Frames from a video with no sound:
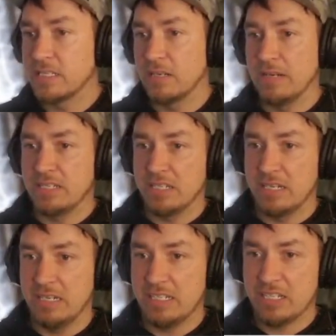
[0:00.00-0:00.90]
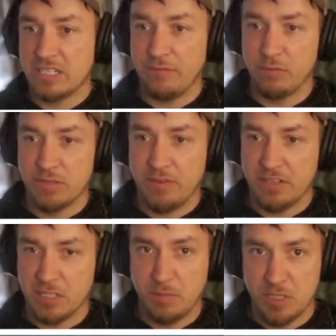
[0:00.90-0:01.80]
So let's just get through as
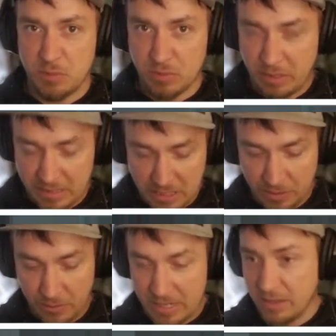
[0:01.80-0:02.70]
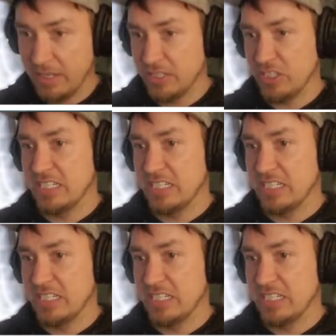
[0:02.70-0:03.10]
fast as possible. Don't need to loot anything.